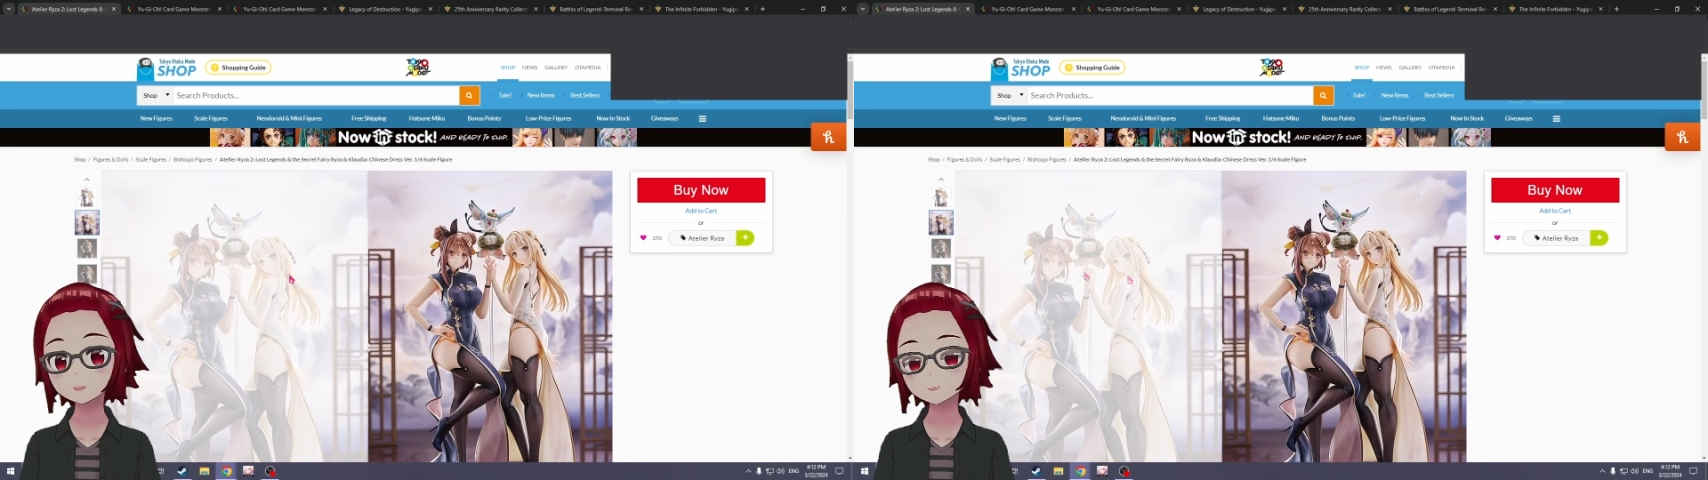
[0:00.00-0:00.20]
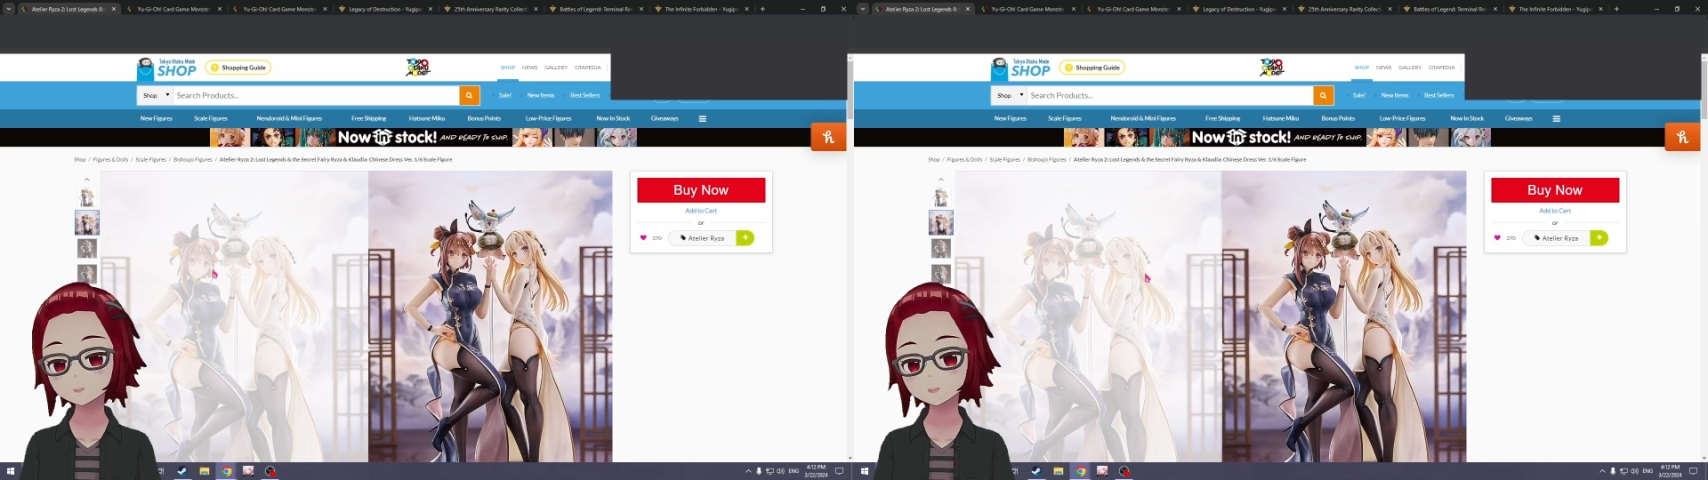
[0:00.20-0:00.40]

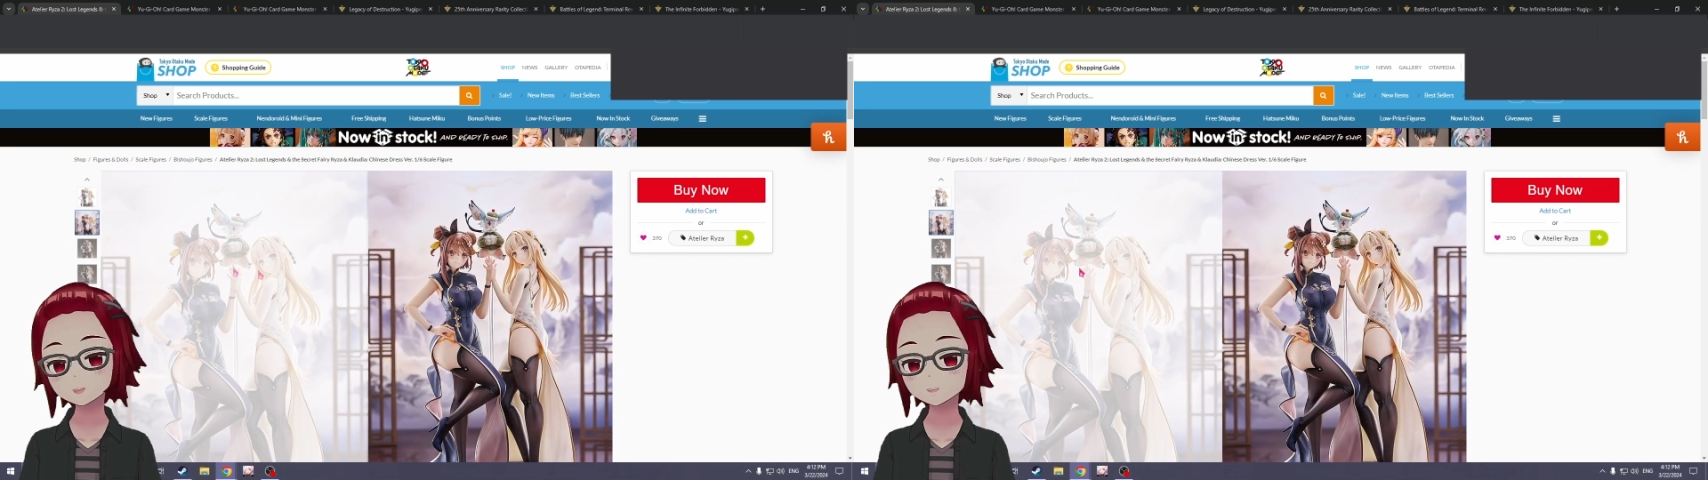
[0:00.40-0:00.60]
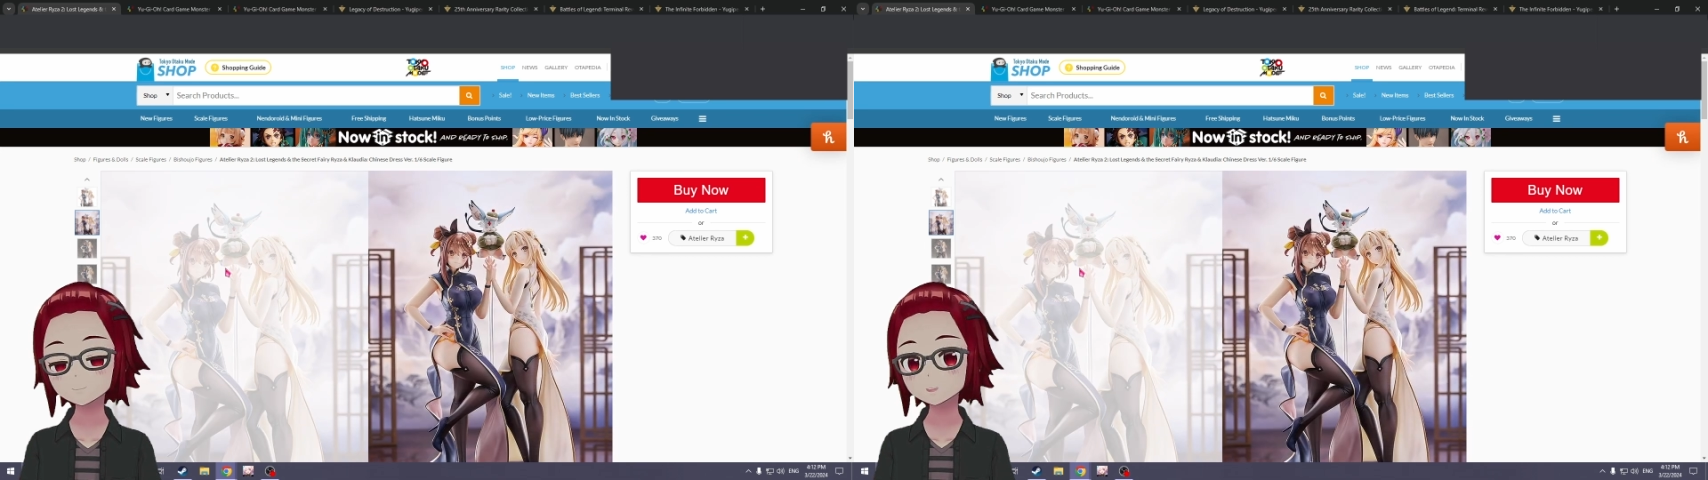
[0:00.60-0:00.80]
another
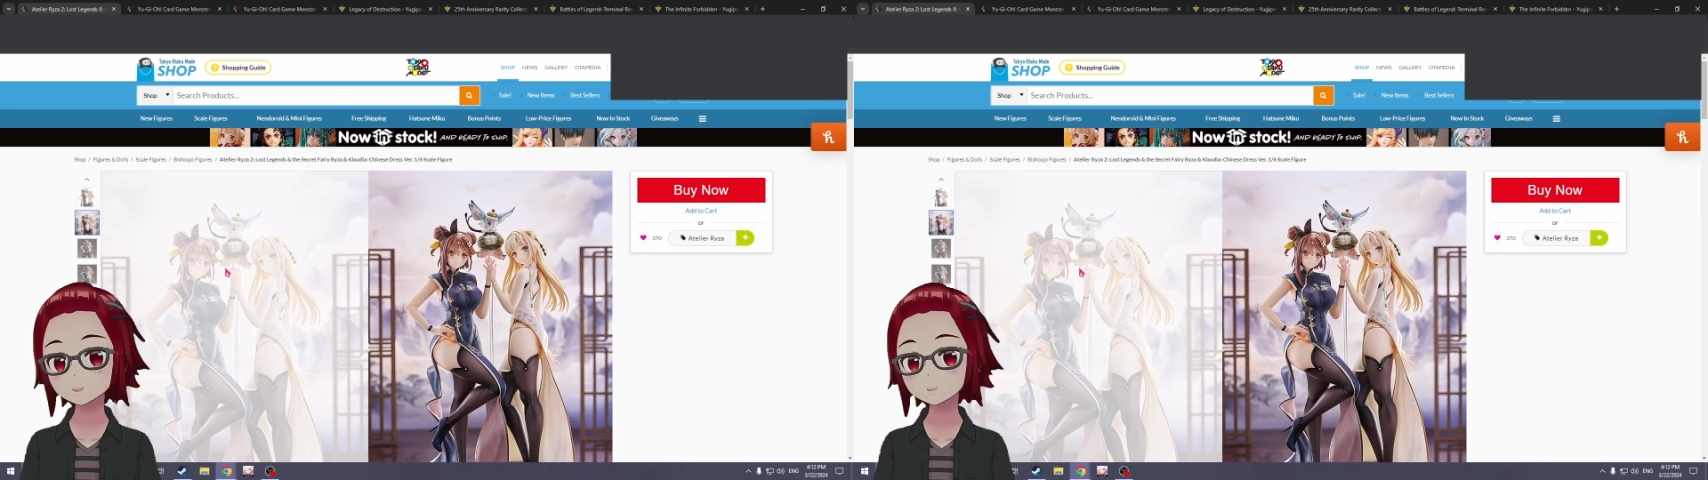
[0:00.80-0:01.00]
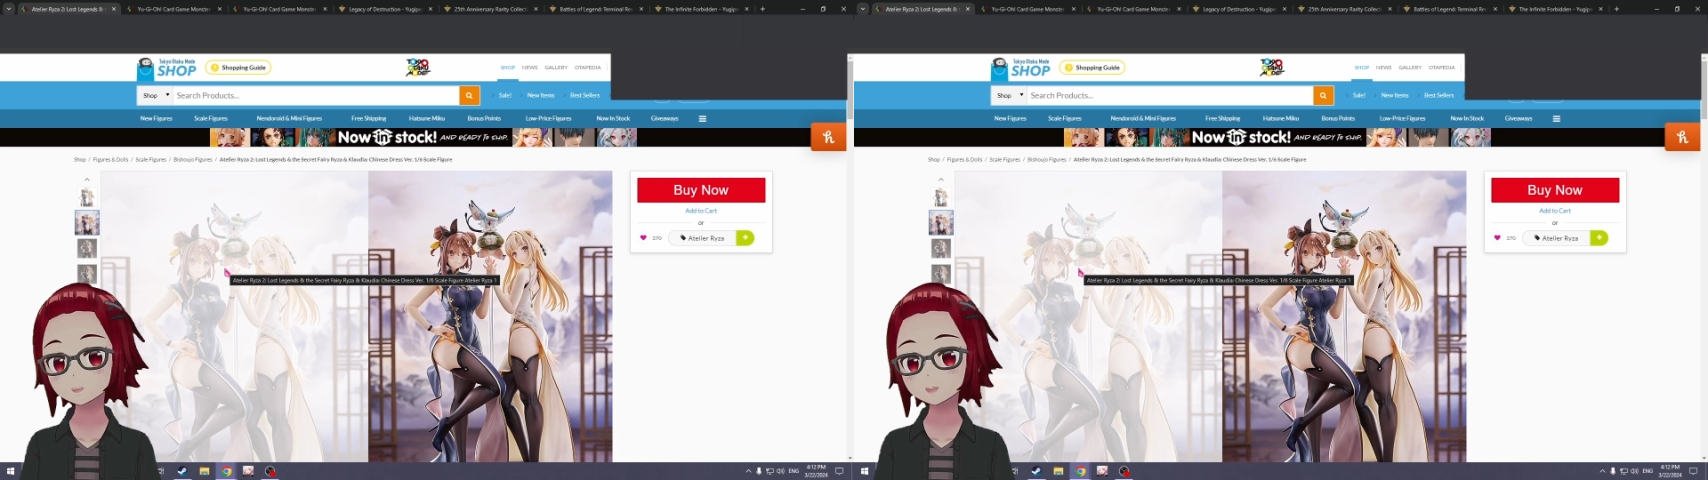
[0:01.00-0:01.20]
pair figure with
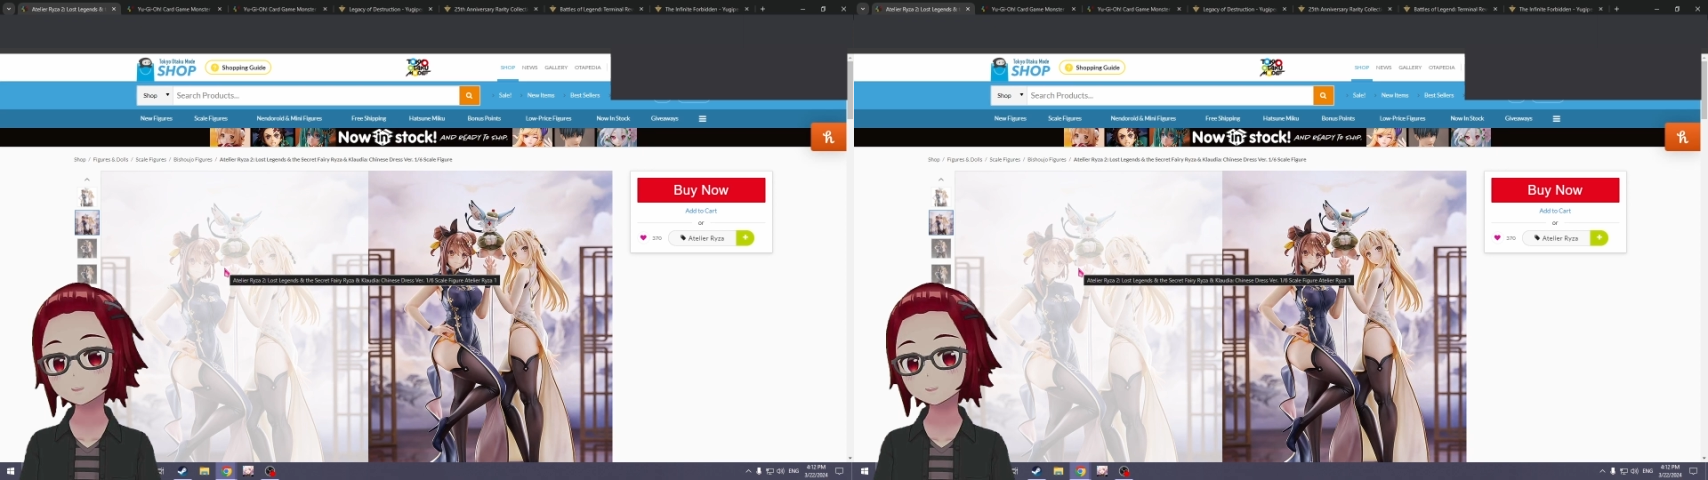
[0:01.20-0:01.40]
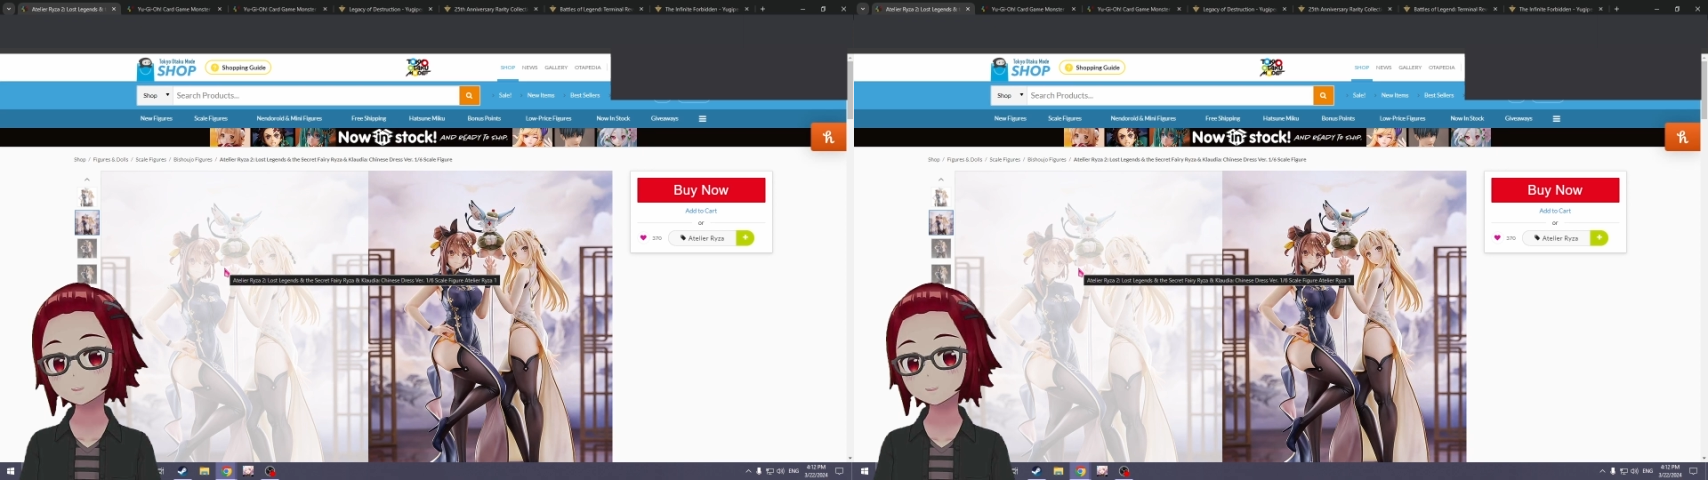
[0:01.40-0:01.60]
Ryza.